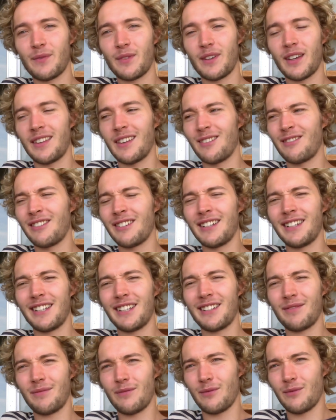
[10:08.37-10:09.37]
And they're really,
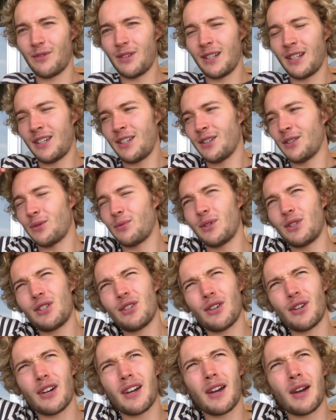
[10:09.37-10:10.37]
really good. We
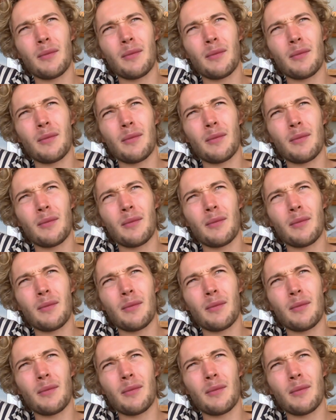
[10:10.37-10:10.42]
shot,